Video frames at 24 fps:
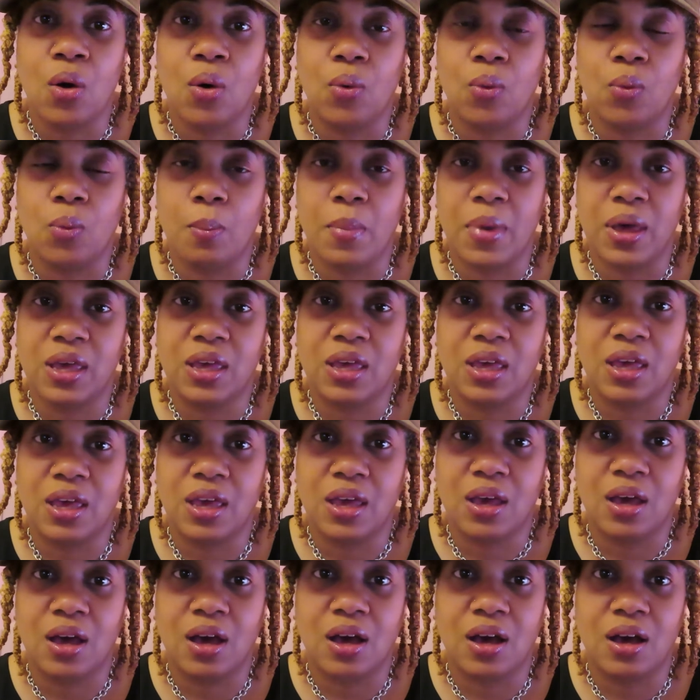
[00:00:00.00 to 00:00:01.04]

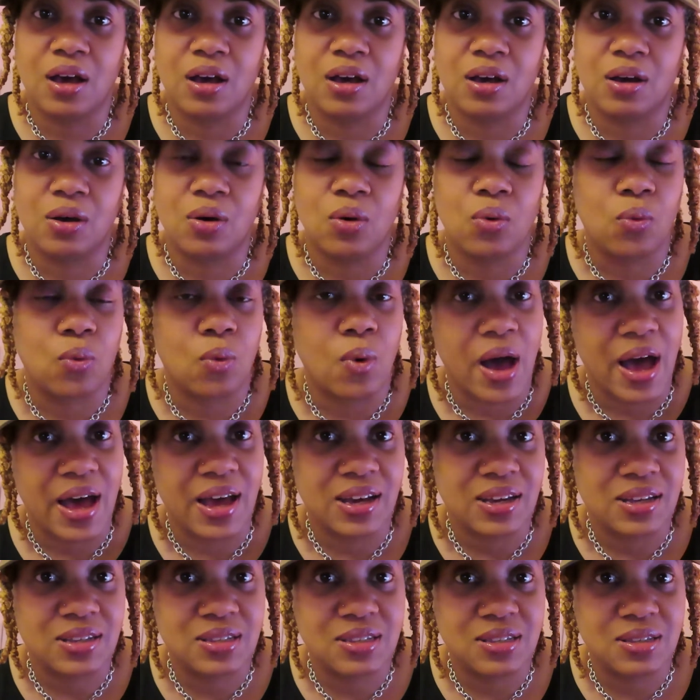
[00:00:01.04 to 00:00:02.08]
making
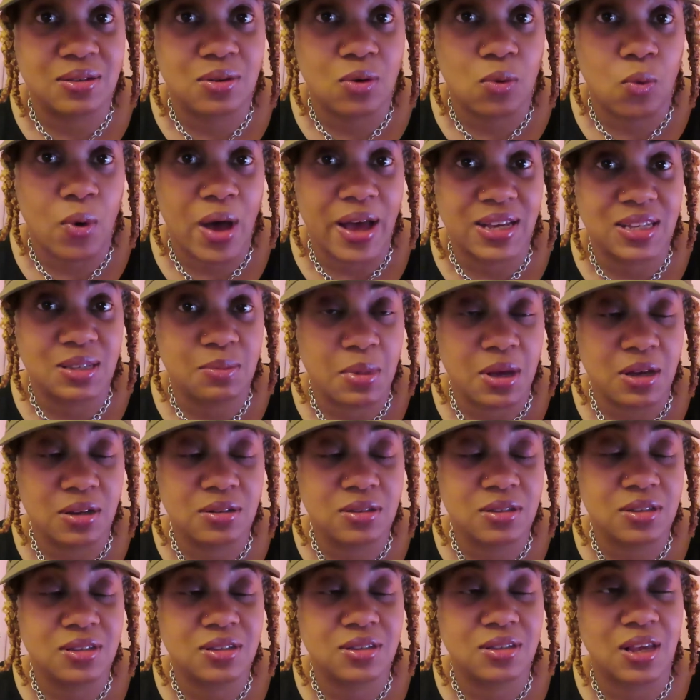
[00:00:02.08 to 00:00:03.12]
wax
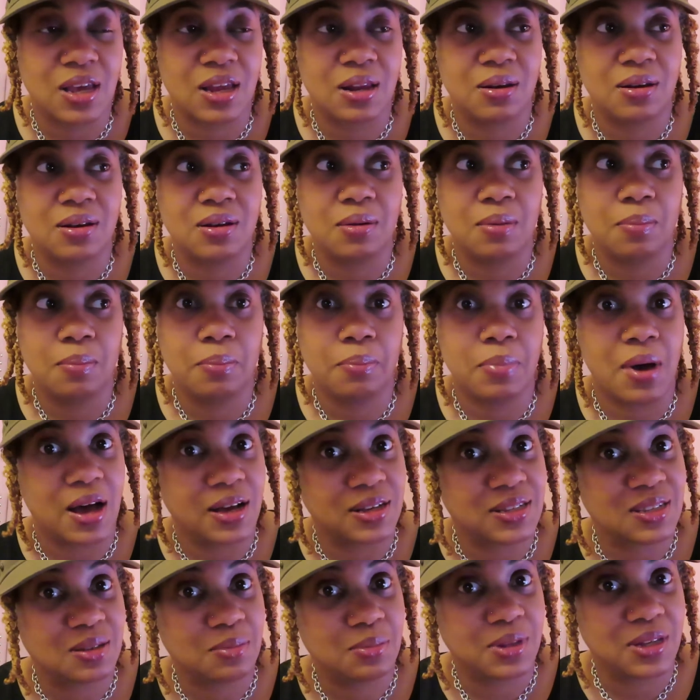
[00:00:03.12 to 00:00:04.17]
melts, and
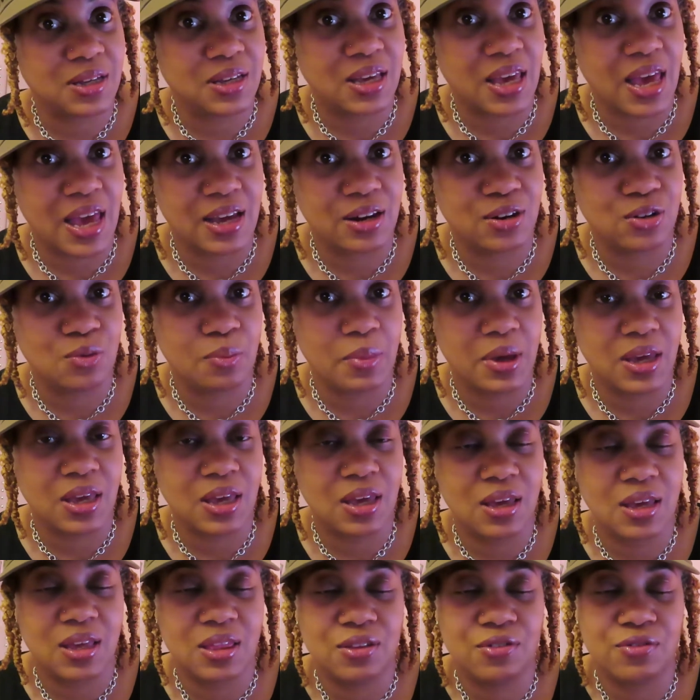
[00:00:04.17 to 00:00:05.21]
possibly candle
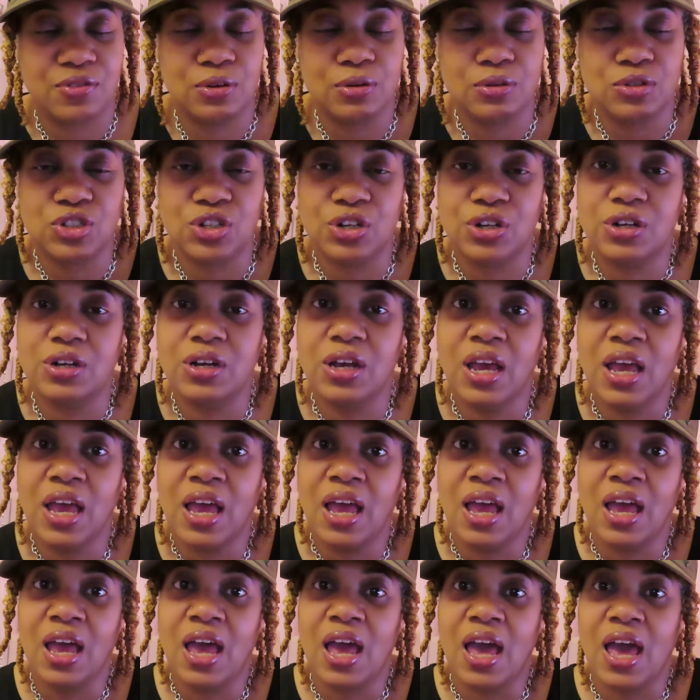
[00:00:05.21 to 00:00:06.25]
making in the future.
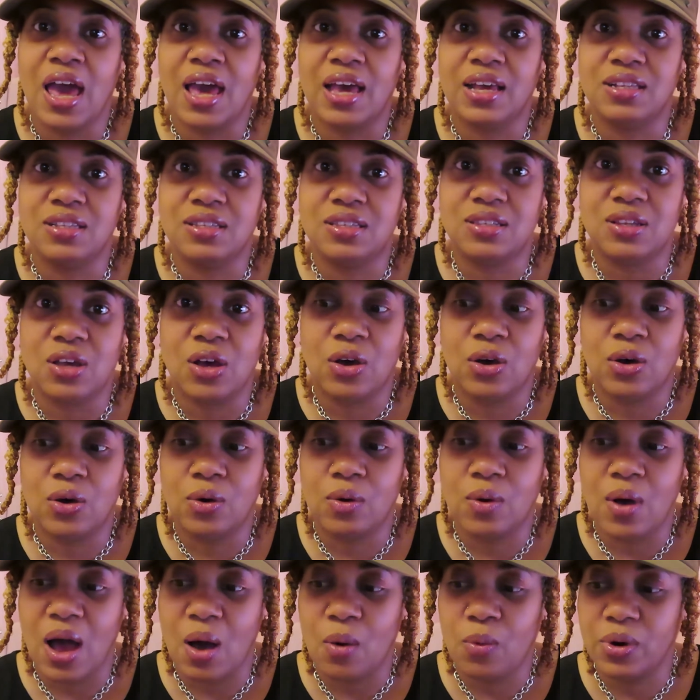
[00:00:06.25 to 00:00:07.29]
And
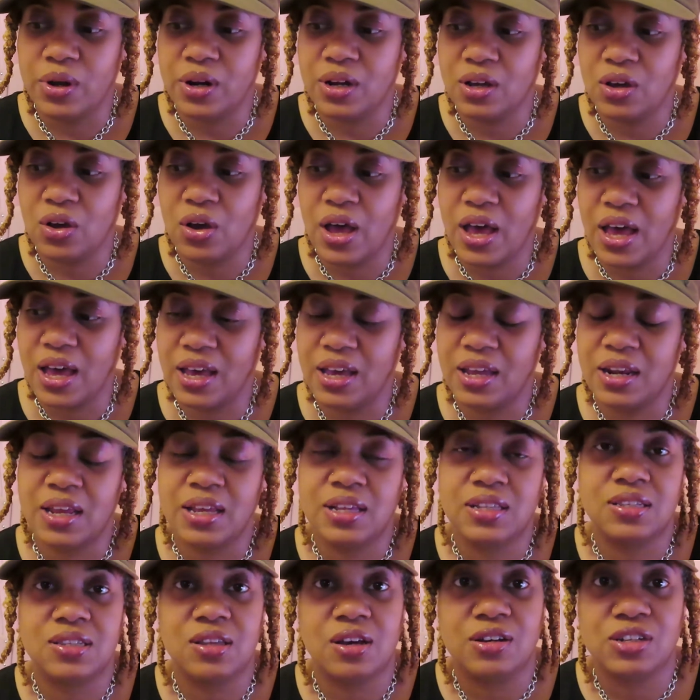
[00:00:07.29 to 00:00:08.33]
so I want to go ahead
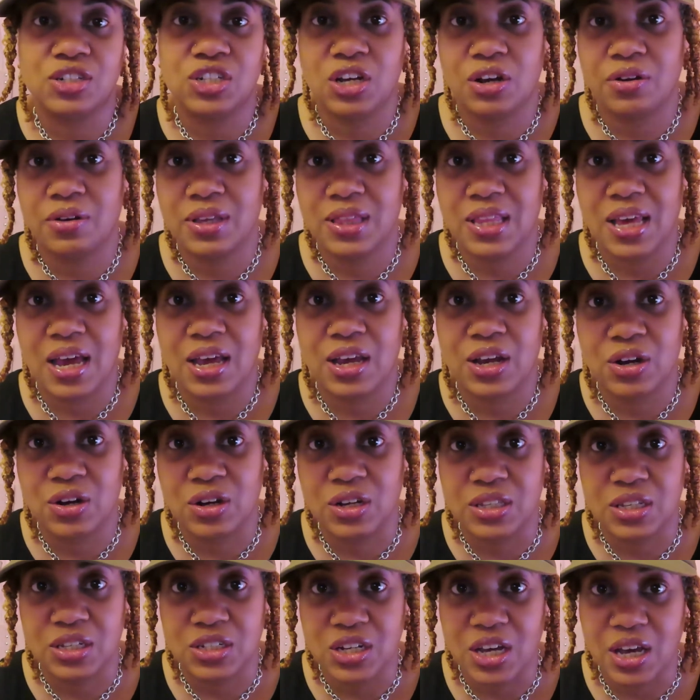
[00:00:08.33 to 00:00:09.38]
and start sharing that here
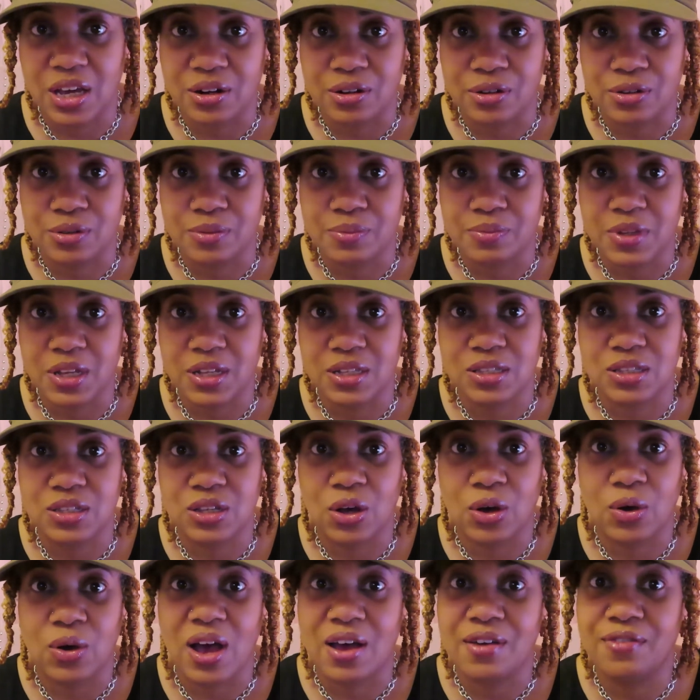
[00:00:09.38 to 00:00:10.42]
on the channel. And
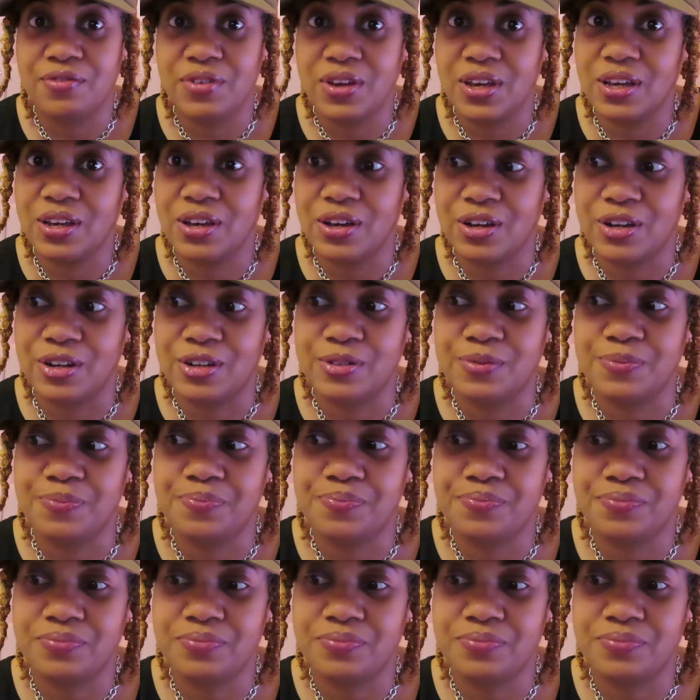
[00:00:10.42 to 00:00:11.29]
so I figure,